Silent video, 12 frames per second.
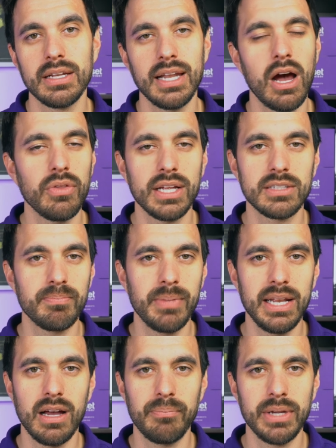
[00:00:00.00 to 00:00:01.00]
Now that
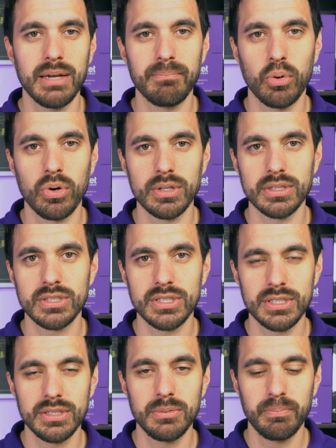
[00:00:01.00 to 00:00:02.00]
may not be important
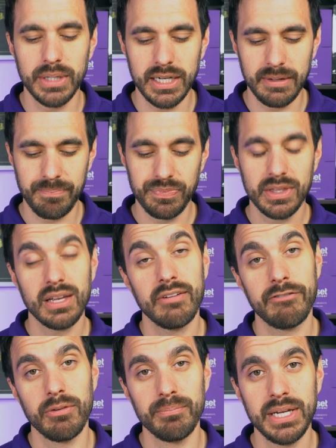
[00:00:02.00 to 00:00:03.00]
to you, but
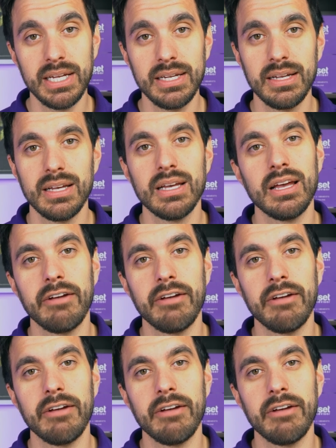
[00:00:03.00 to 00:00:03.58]
for me,